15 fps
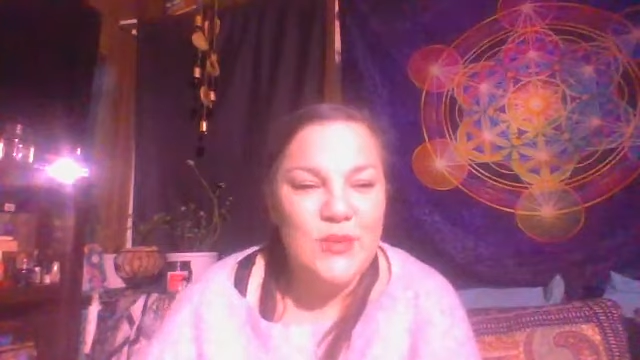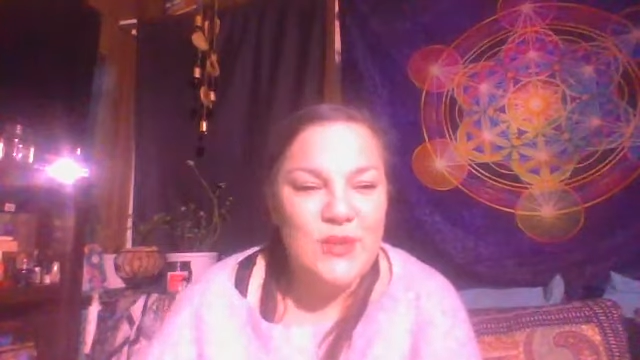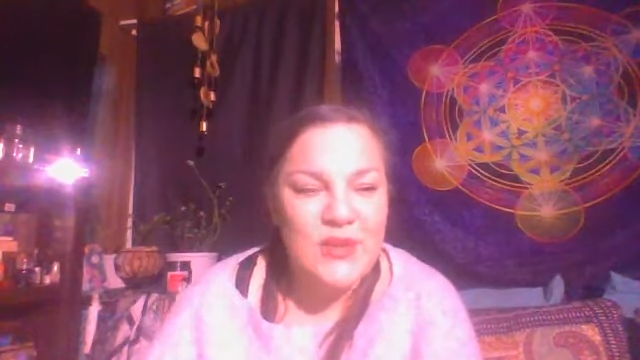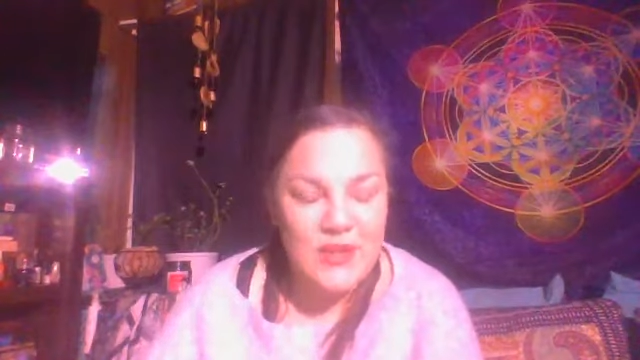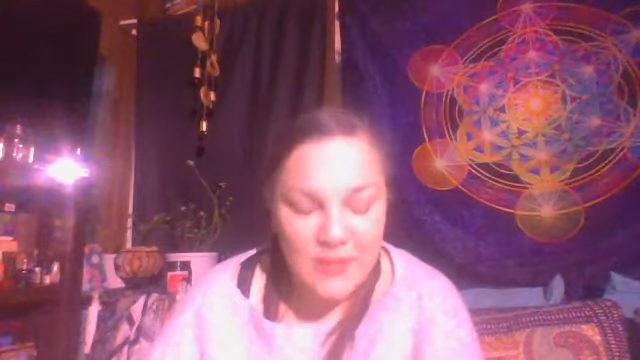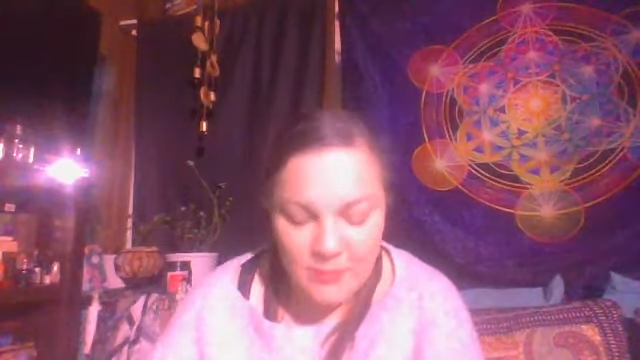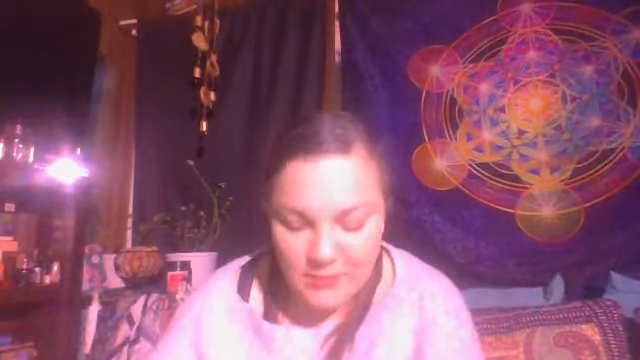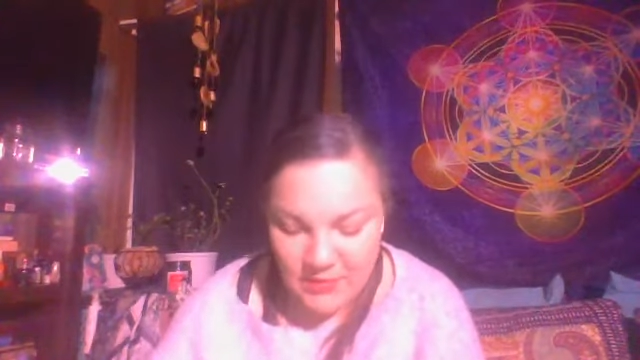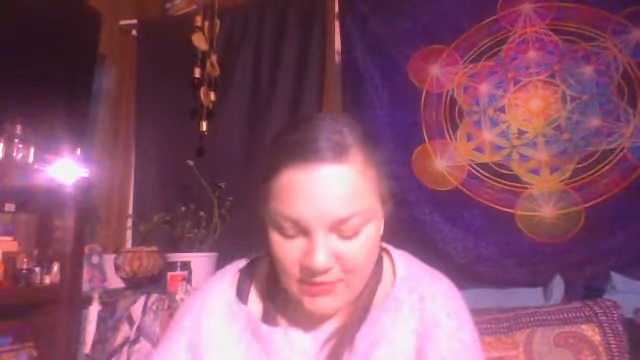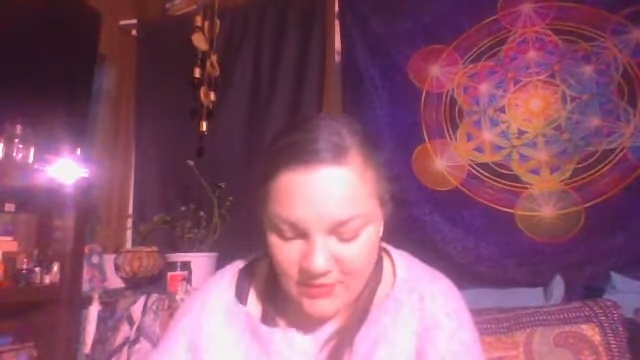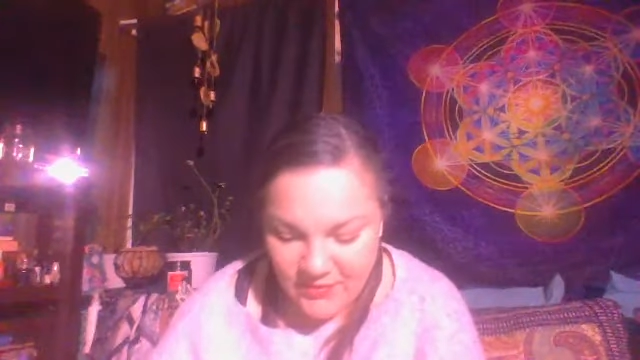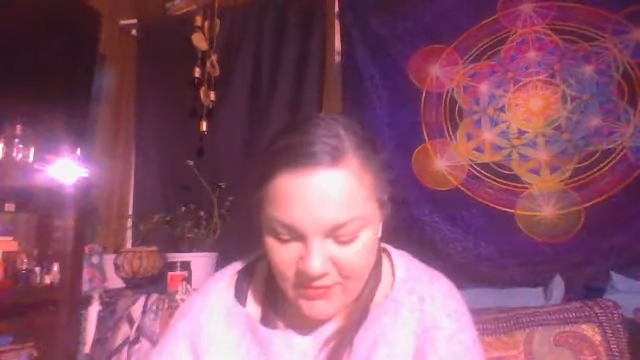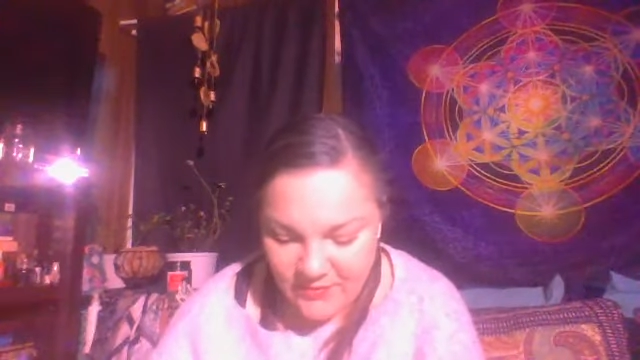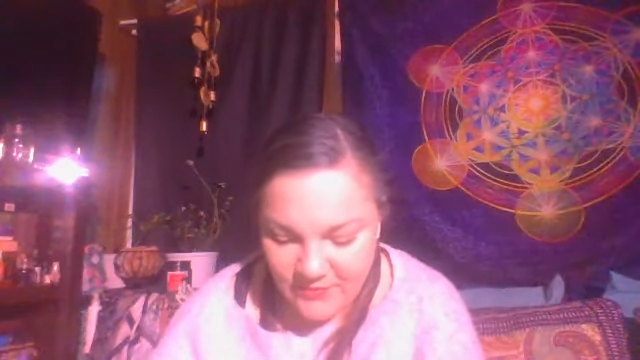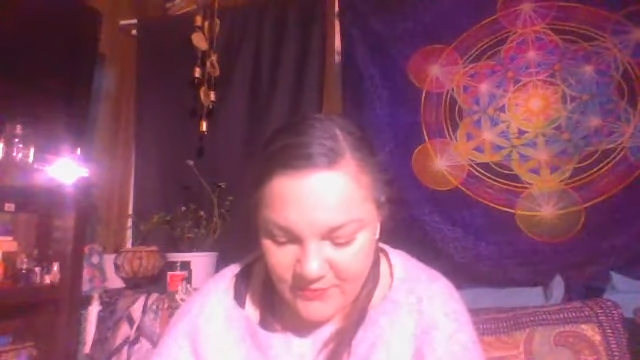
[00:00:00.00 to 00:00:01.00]
look in the
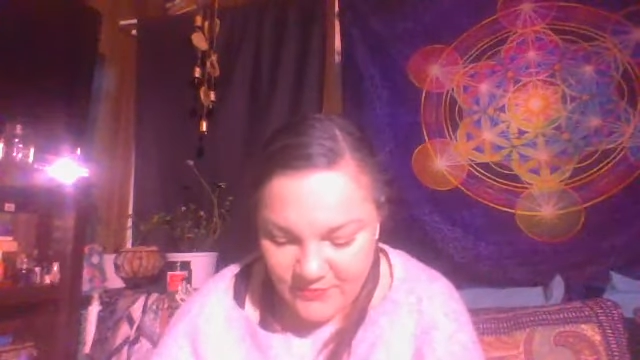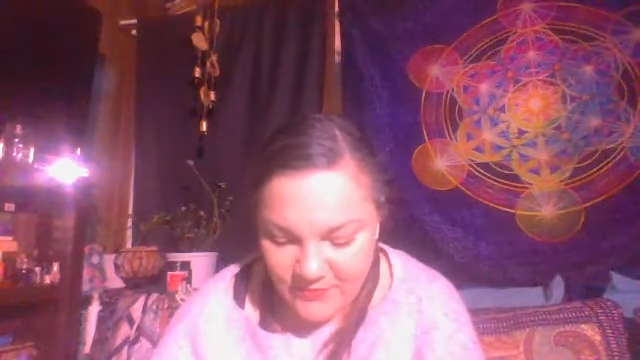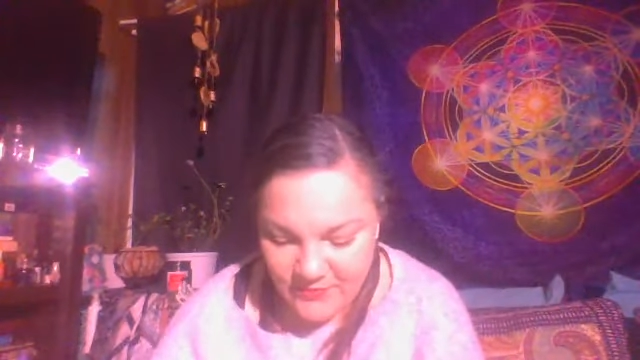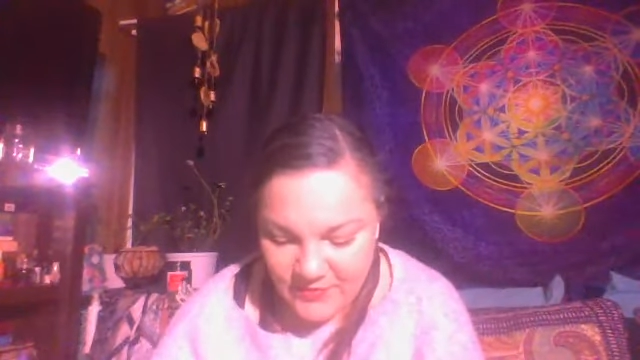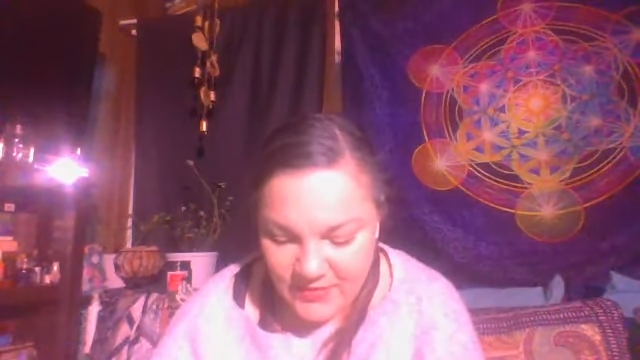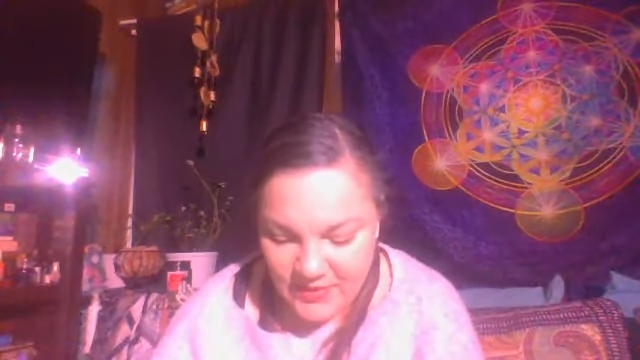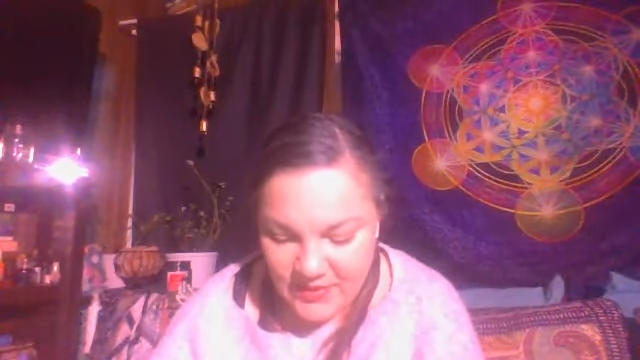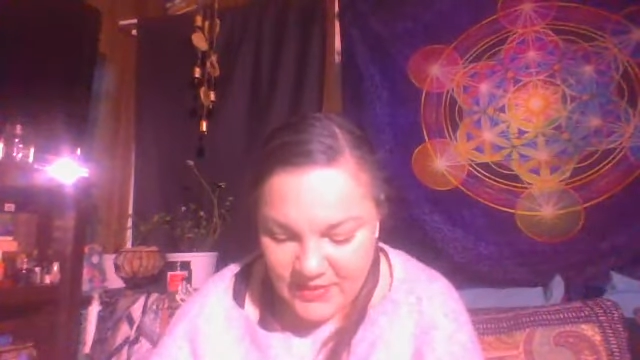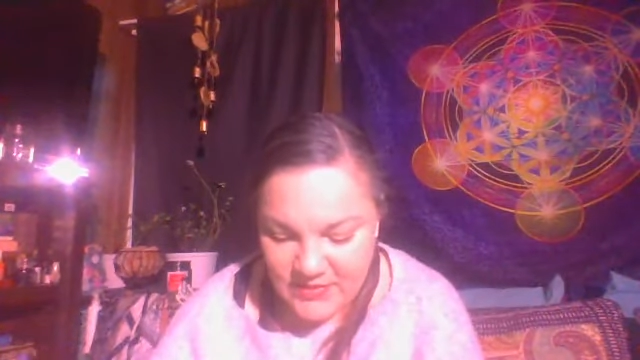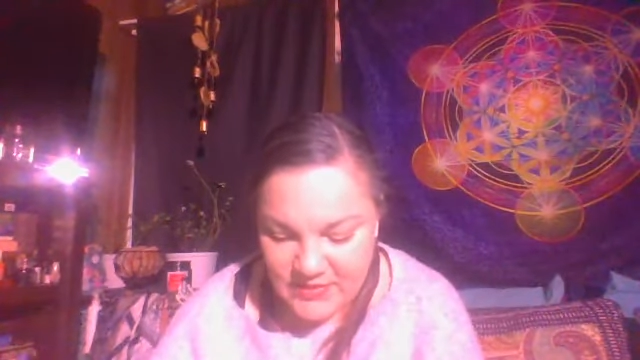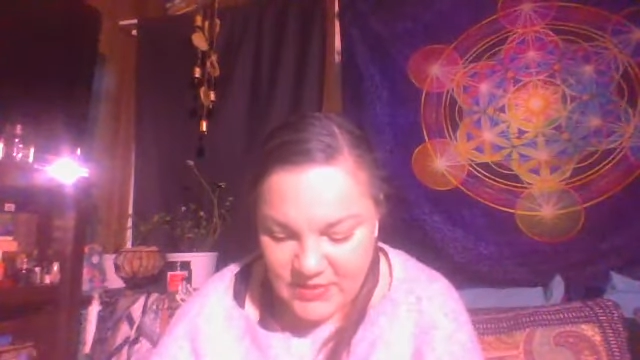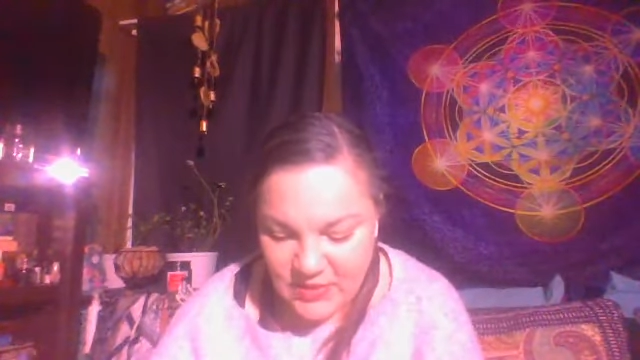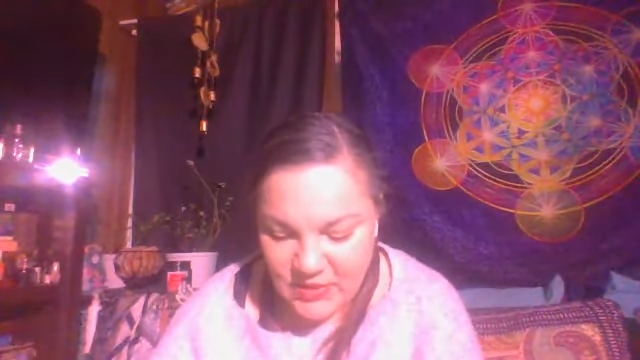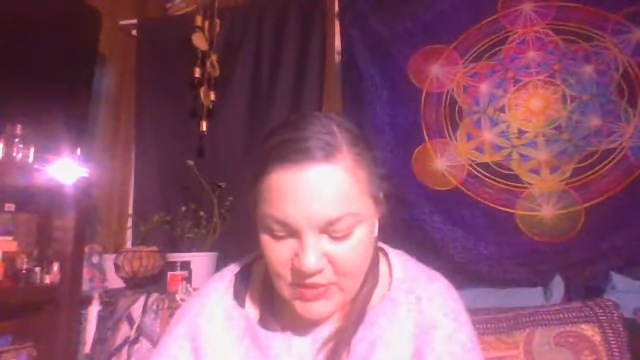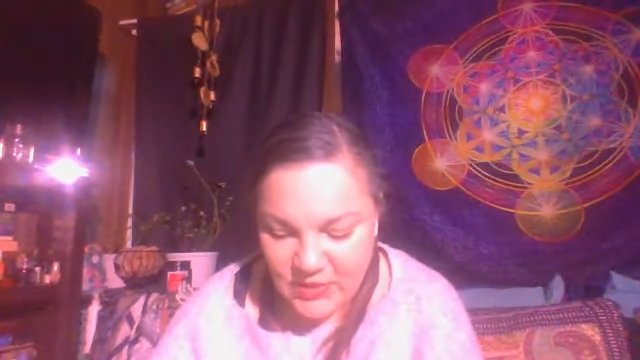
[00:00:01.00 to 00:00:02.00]
mirror is
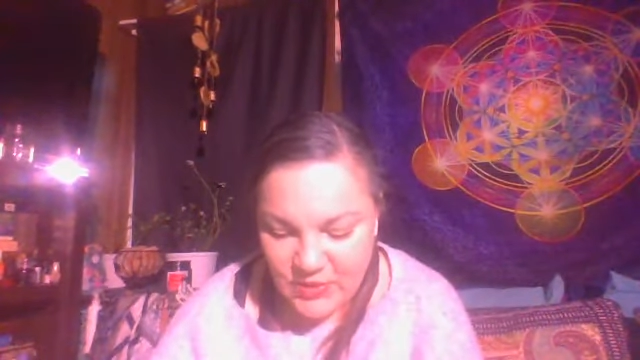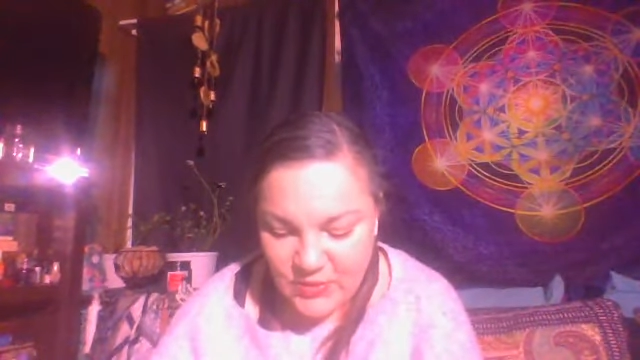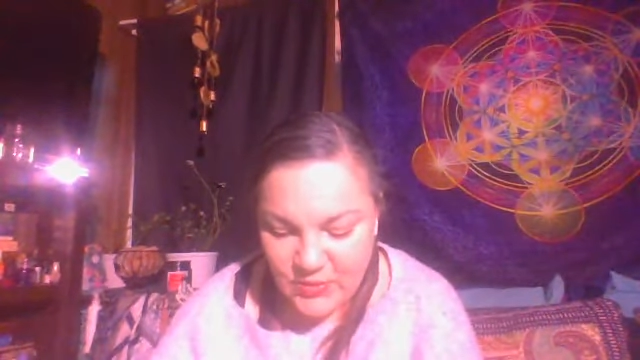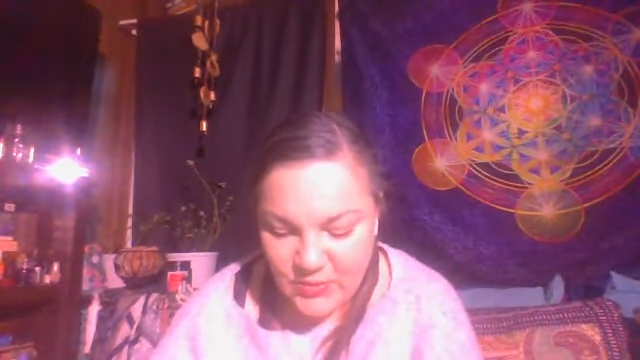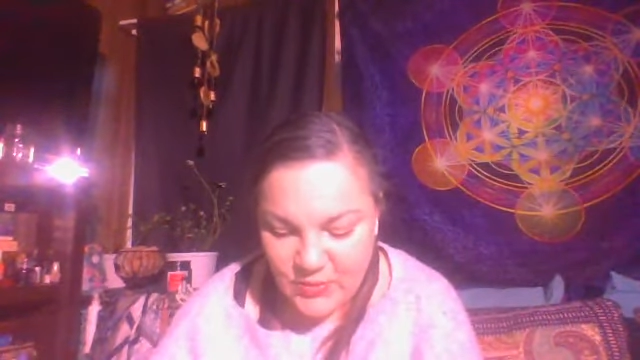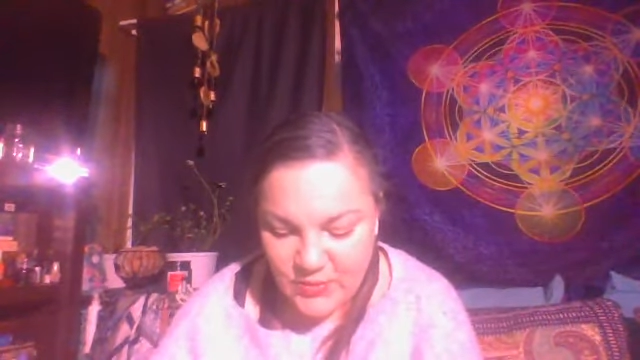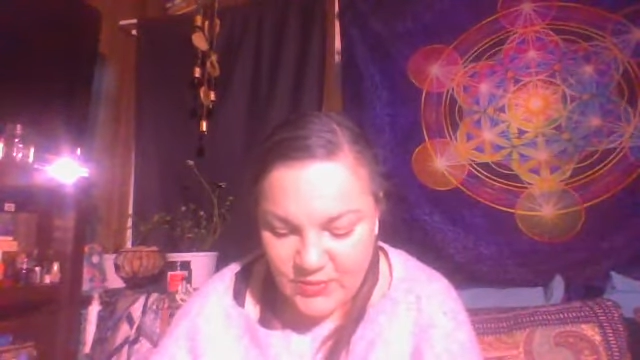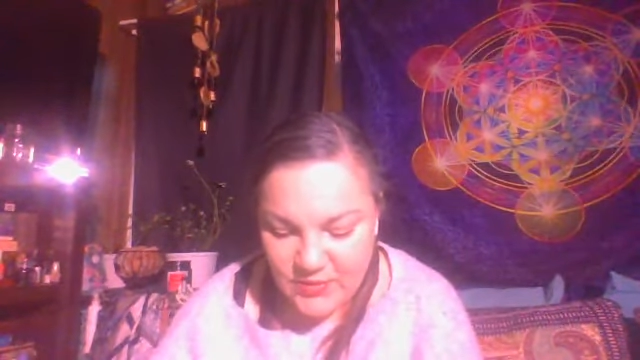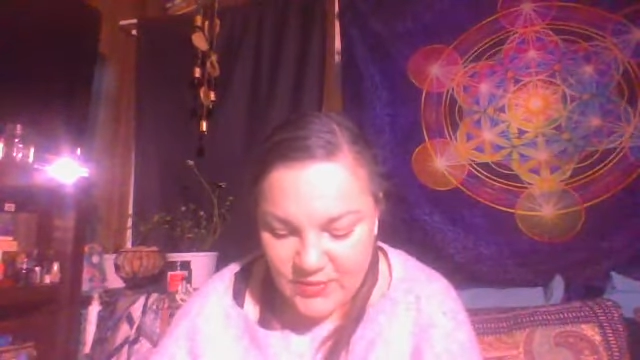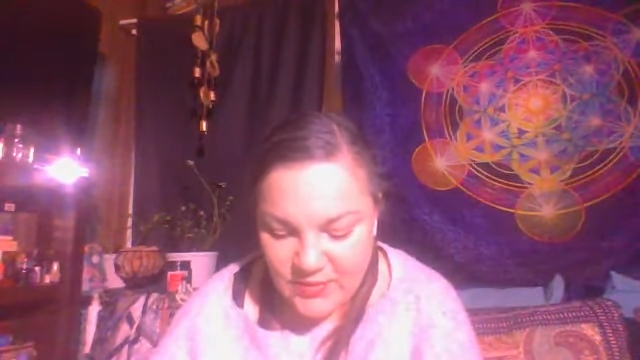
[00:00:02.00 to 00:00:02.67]
the you